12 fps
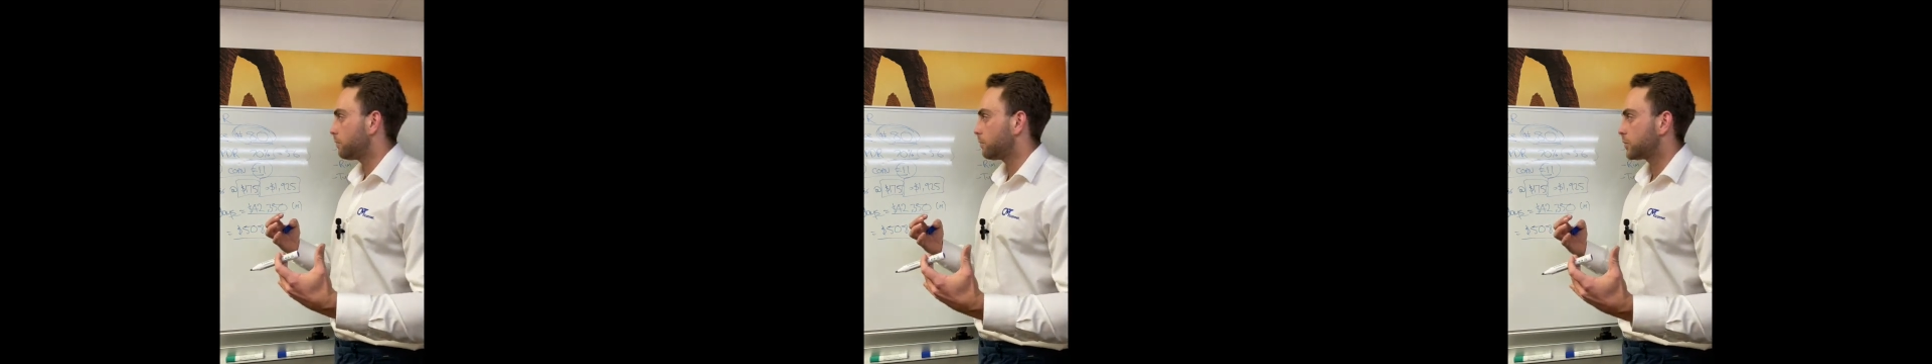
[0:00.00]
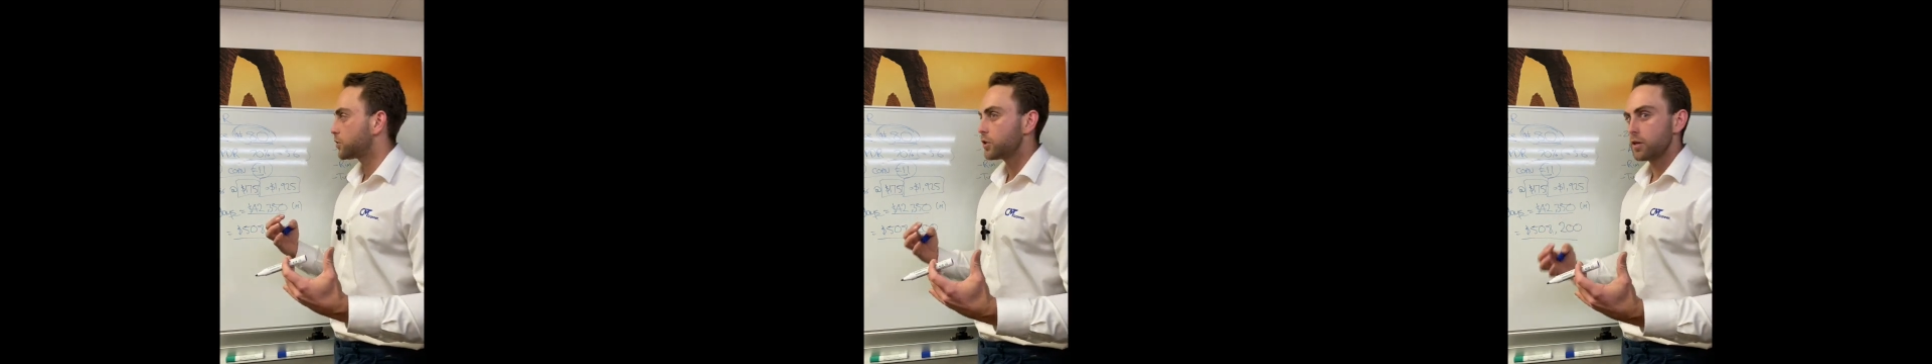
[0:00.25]

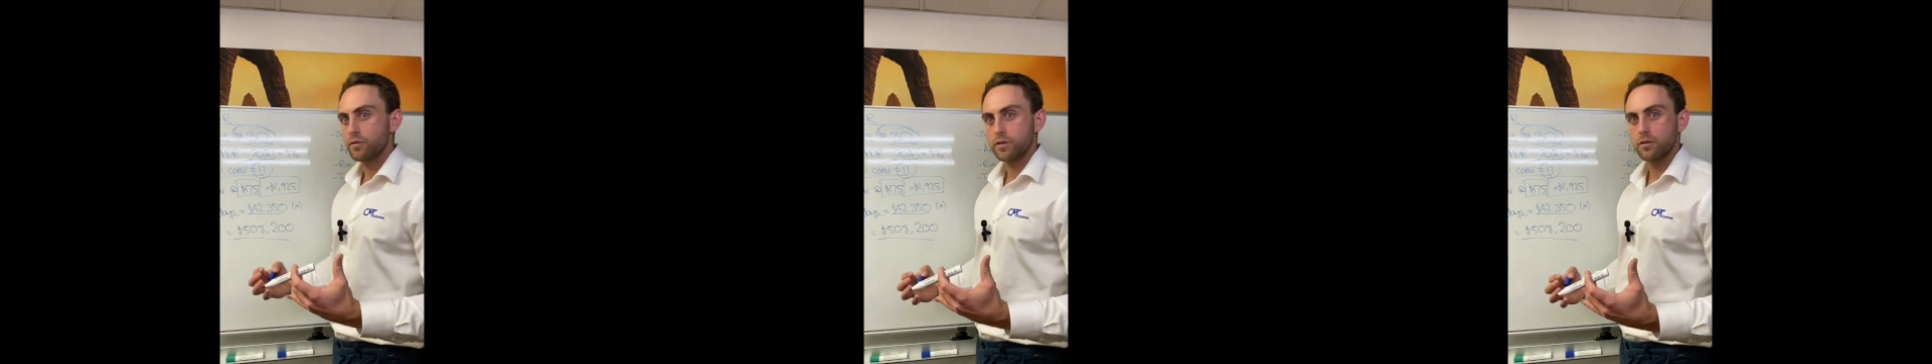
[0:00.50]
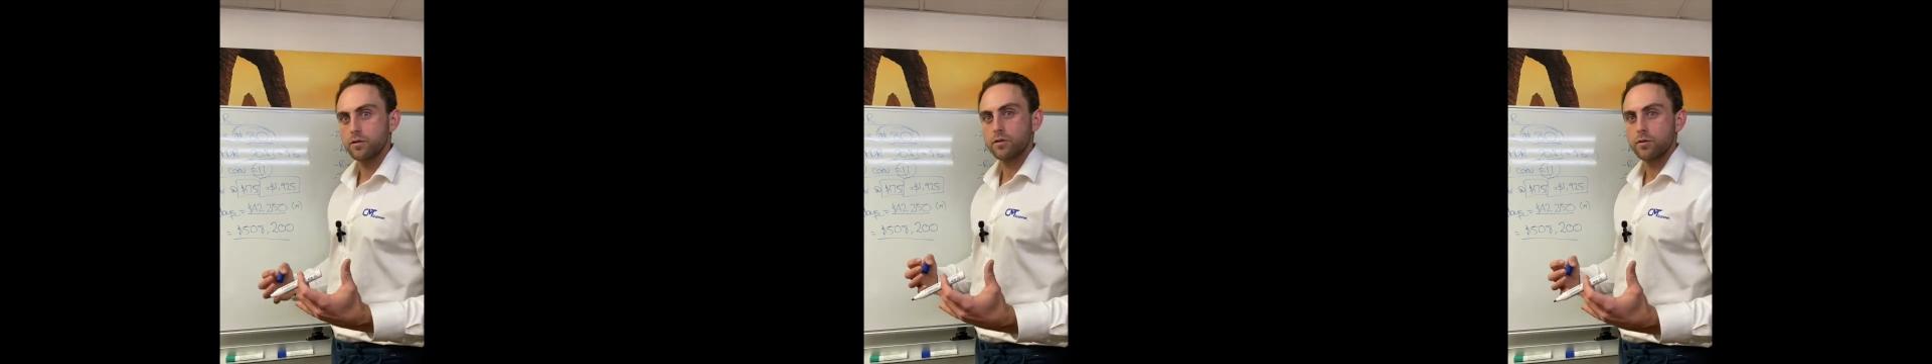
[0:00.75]

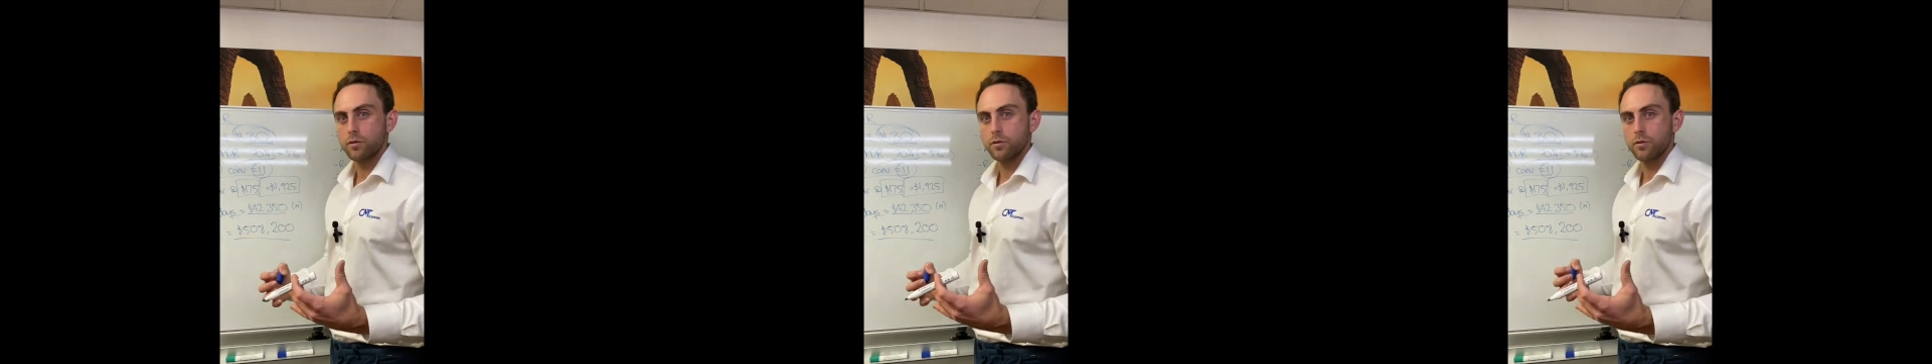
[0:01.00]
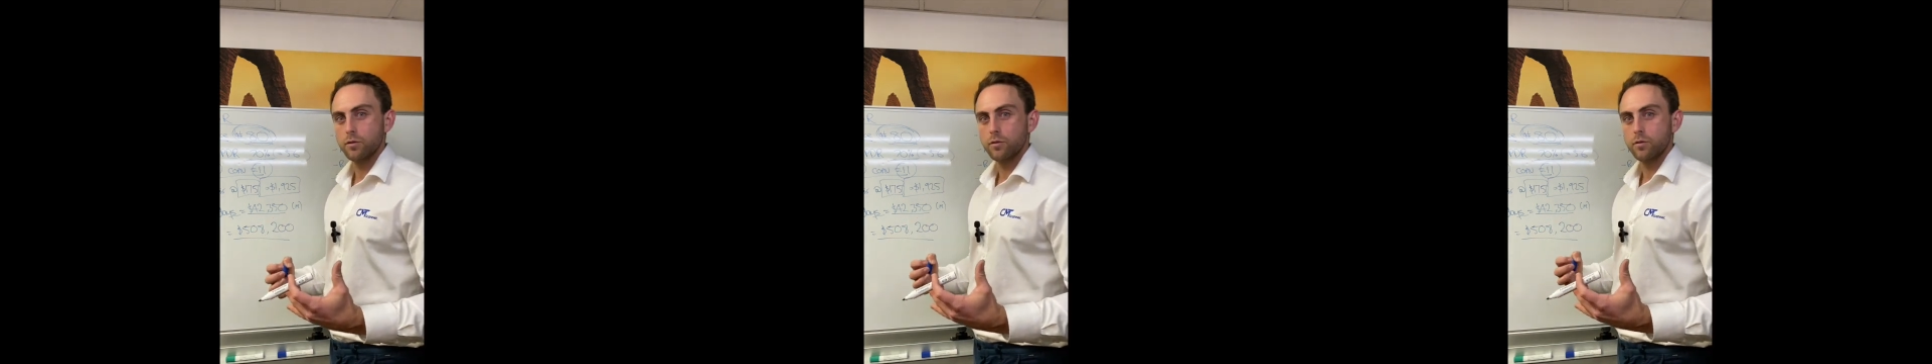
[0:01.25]
services
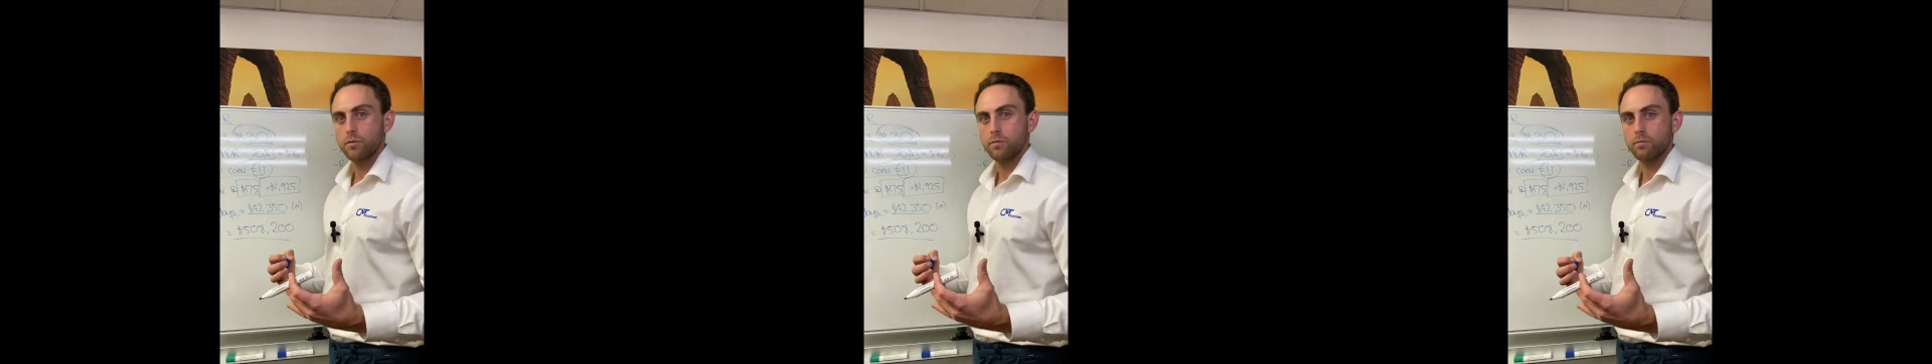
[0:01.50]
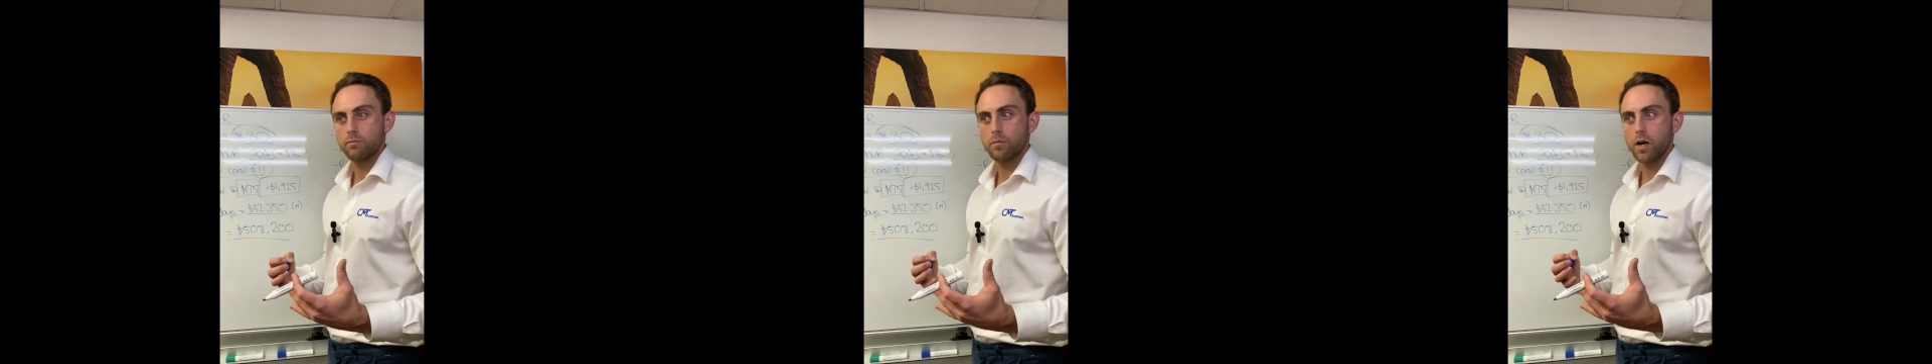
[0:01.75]
to
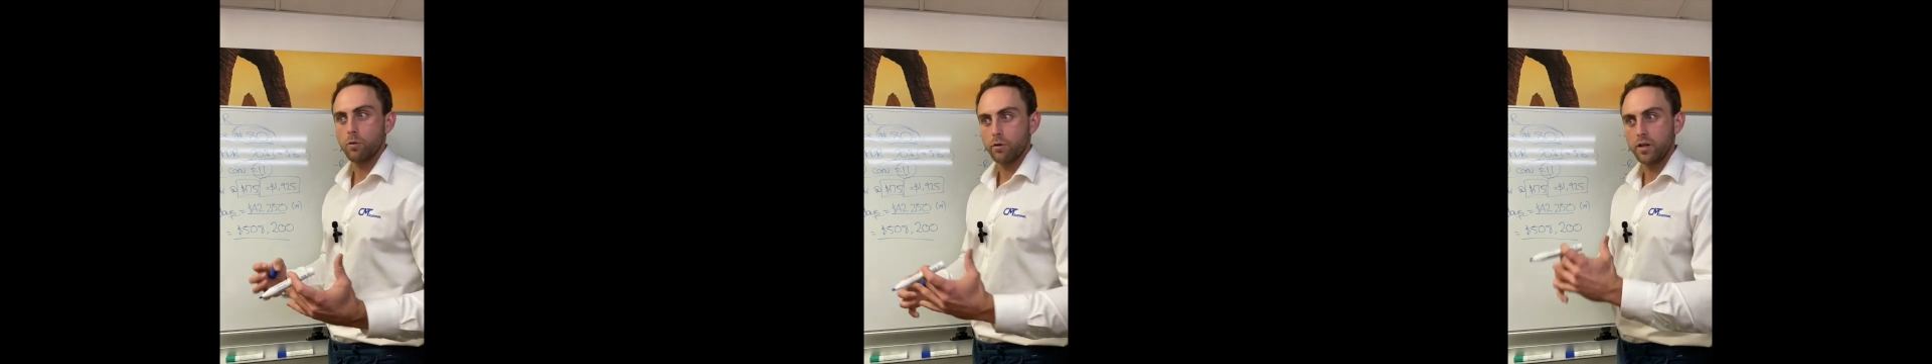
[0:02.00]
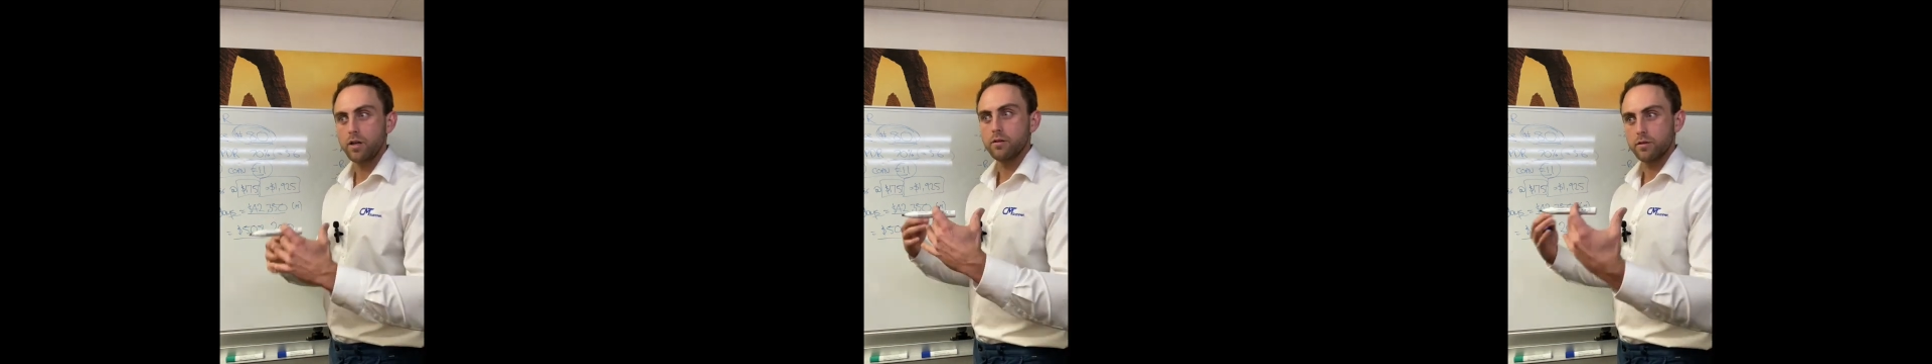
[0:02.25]
within the